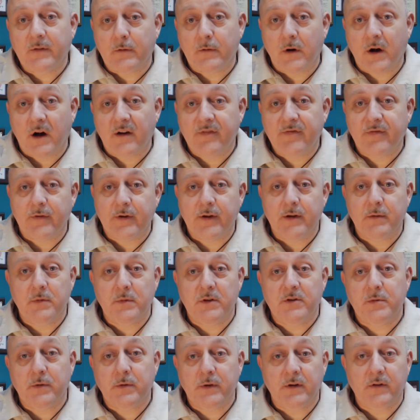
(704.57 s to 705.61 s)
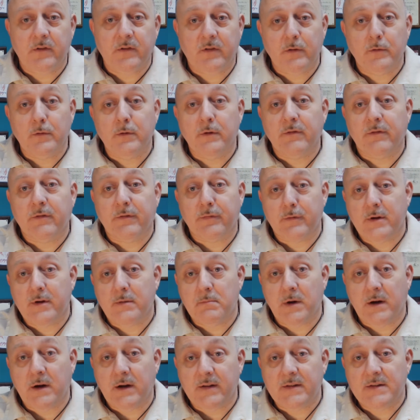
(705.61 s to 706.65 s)
are offering between 2 and 3
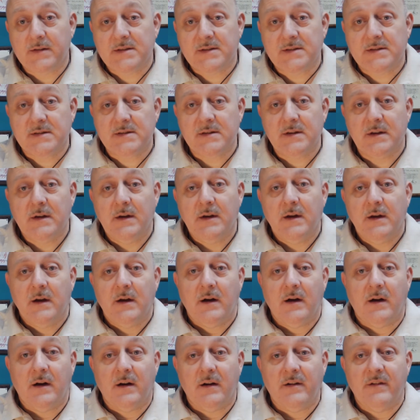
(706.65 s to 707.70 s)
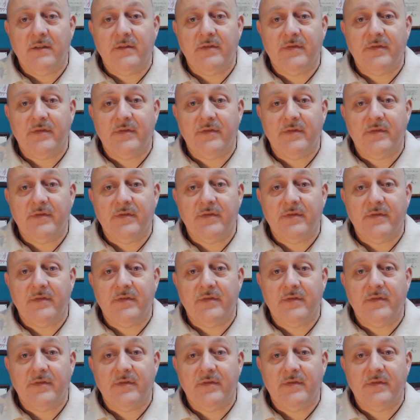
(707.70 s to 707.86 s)
months of